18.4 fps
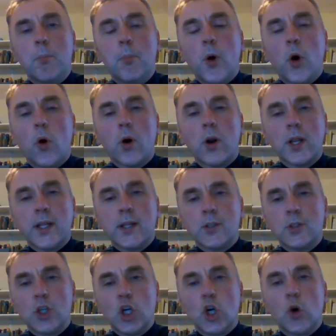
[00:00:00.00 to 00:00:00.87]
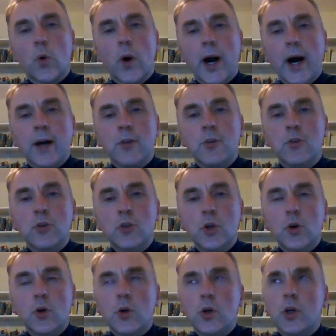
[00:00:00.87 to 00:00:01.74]
born into a
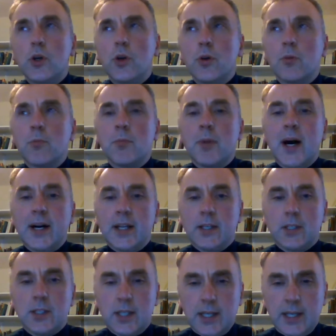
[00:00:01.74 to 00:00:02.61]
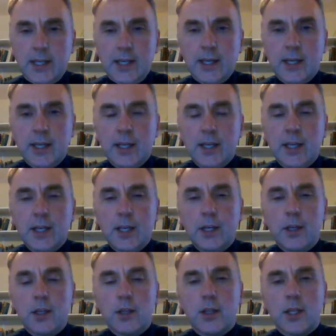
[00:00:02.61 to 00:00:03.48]
new humanity
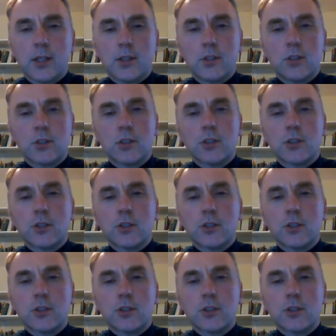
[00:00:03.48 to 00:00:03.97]
that